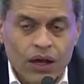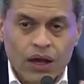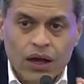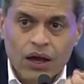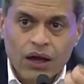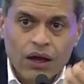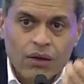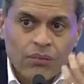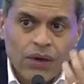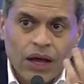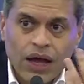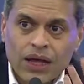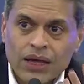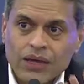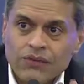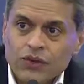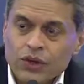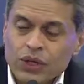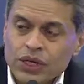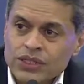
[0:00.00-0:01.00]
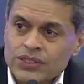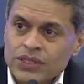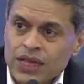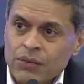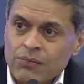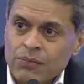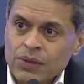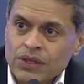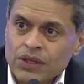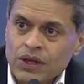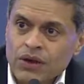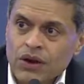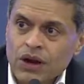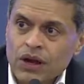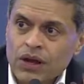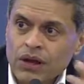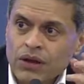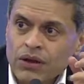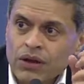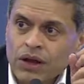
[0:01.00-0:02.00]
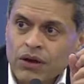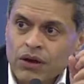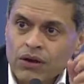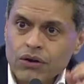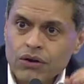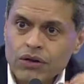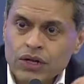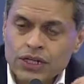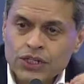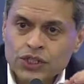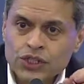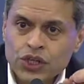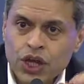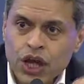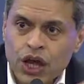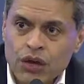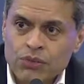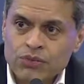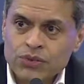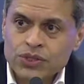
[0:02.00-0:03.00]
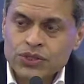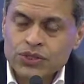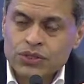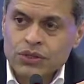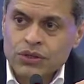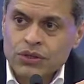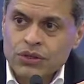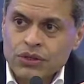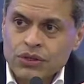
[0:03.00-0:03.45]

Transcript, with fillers: Um, I give you an example. There are currently jobs,